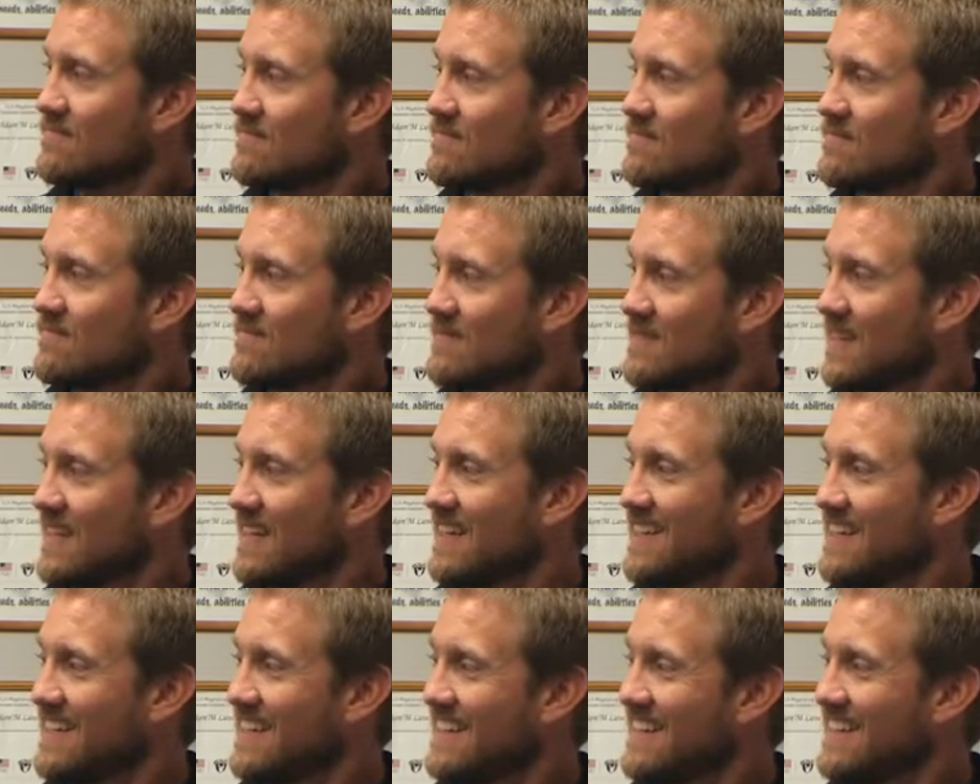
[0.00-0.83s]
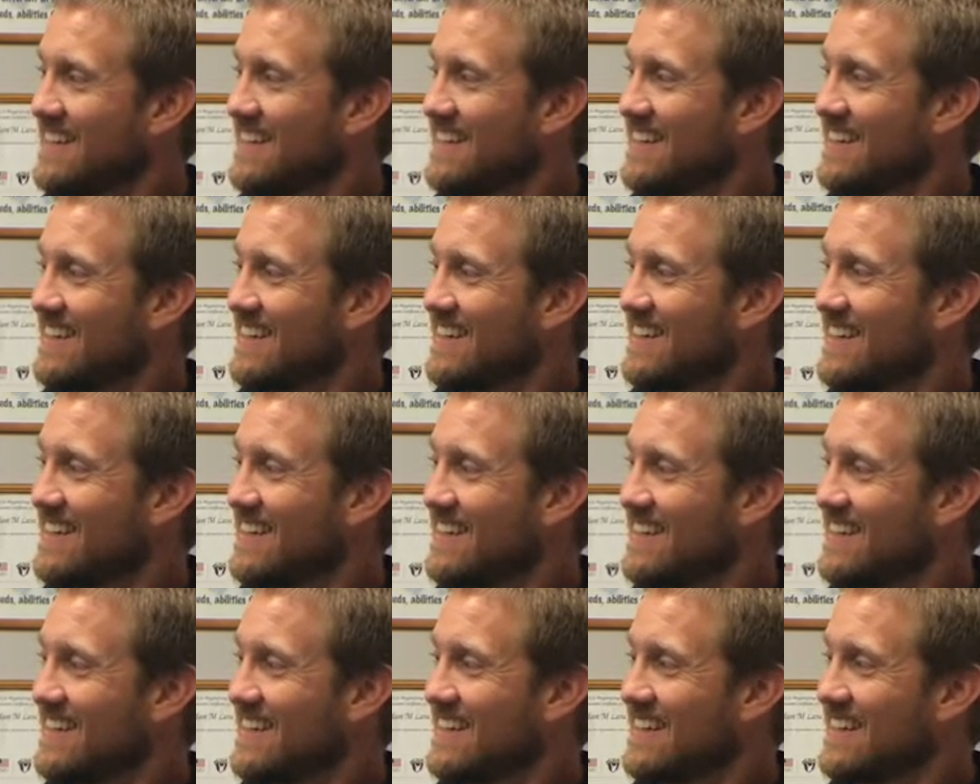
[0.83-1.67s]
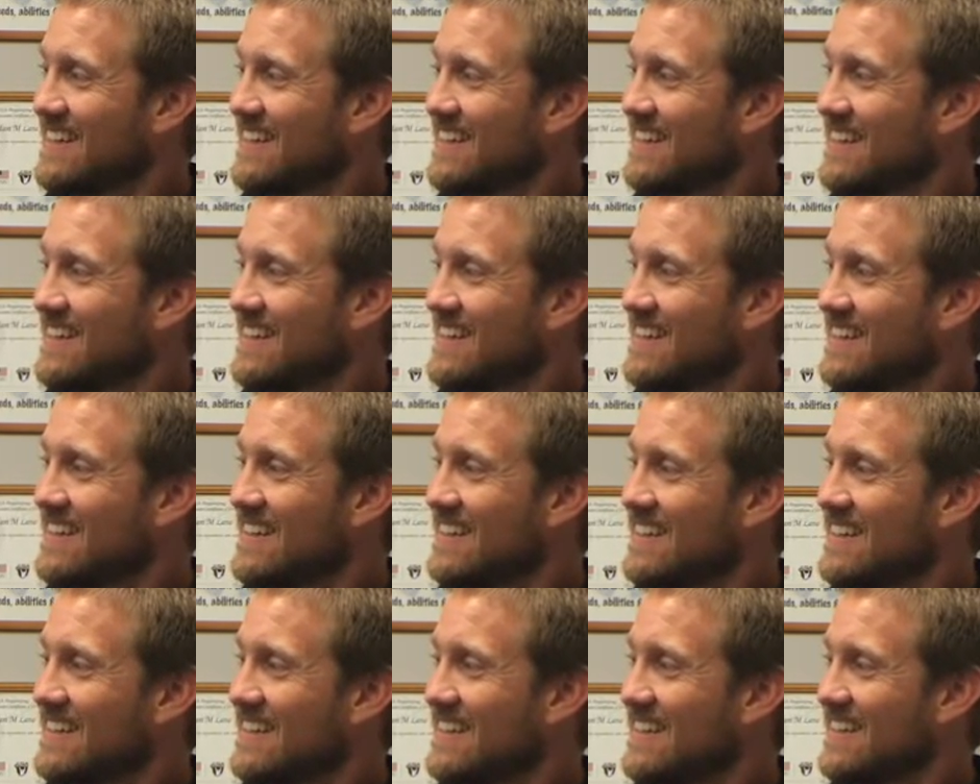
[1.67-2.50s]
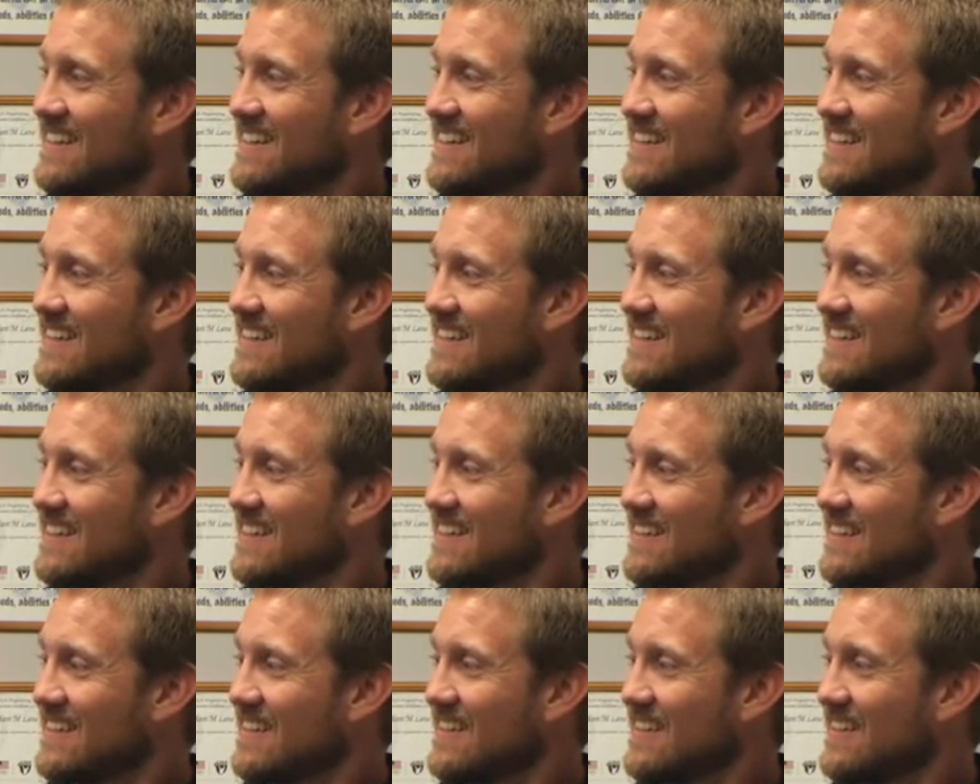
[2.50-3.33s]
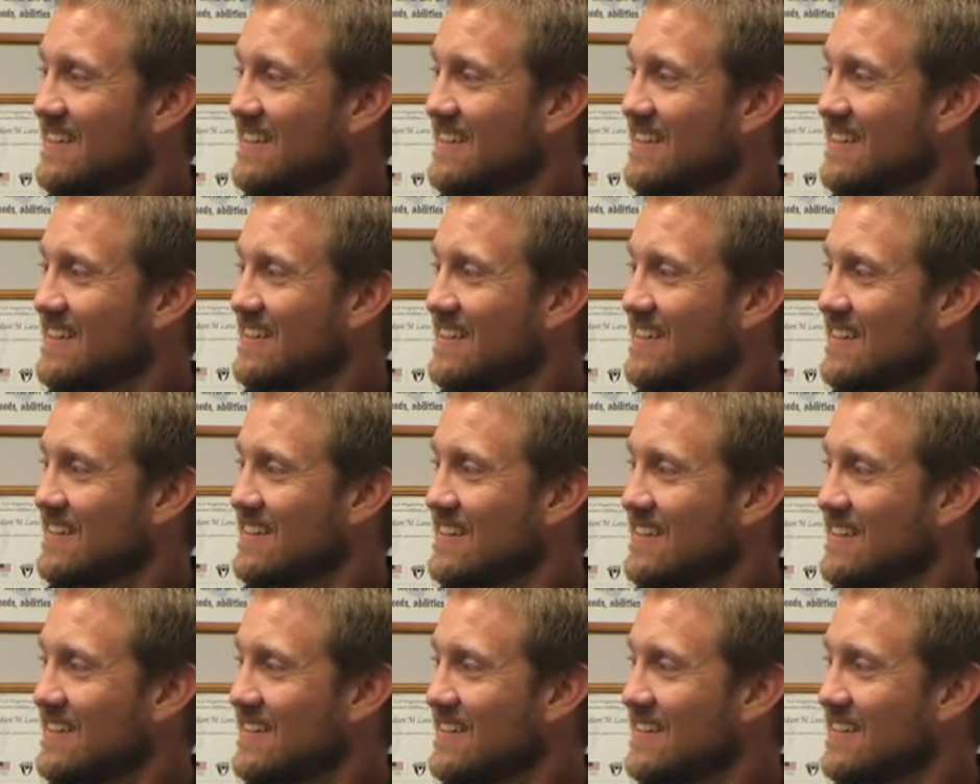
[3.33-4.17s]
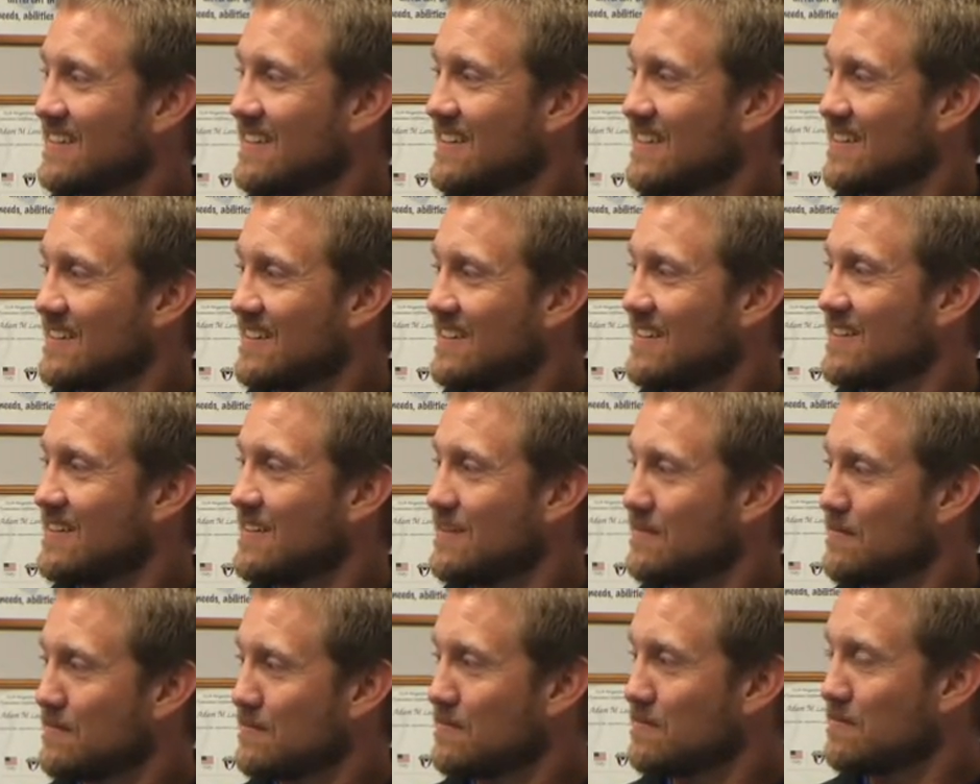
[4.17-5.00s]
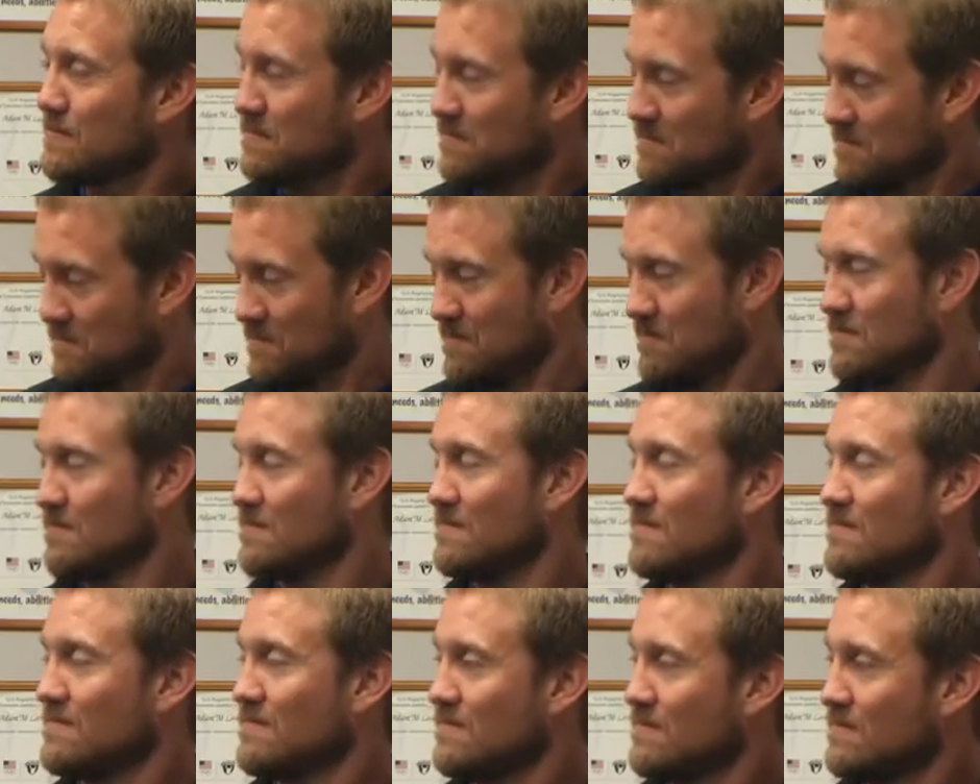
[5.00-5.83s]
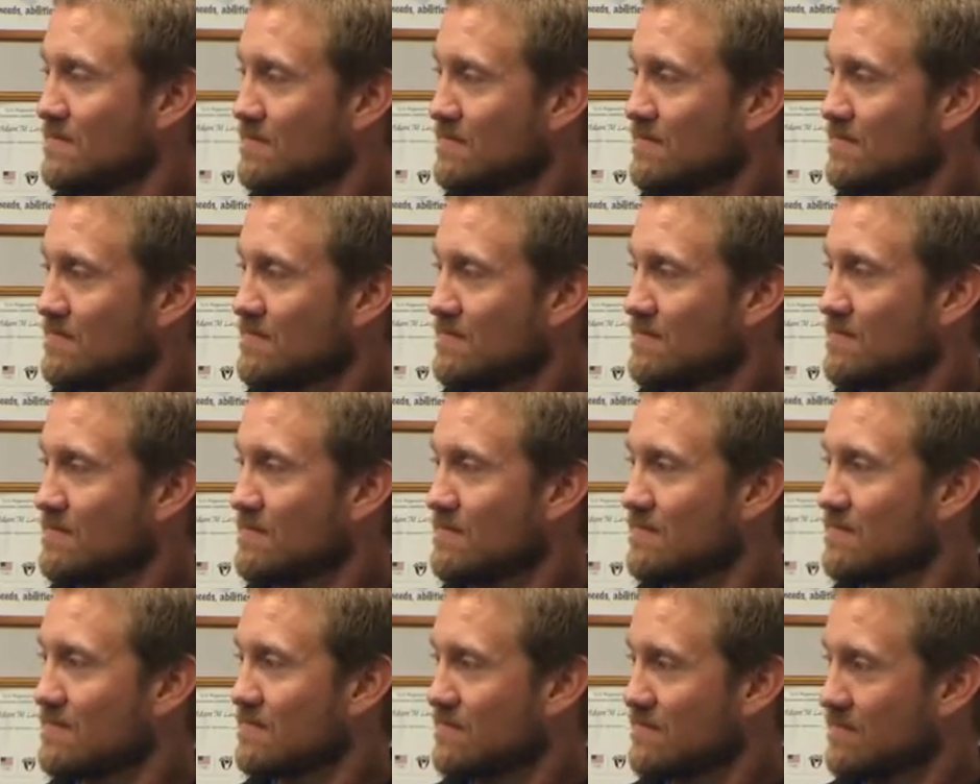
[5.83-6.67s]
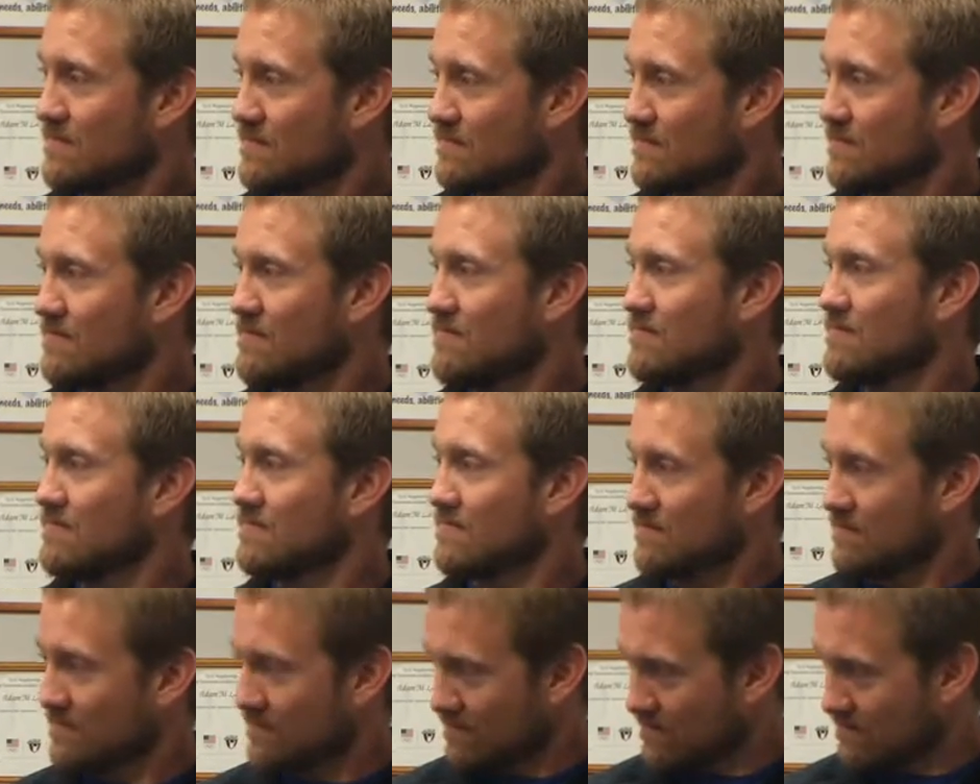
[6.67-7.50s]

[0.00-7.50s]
(silent)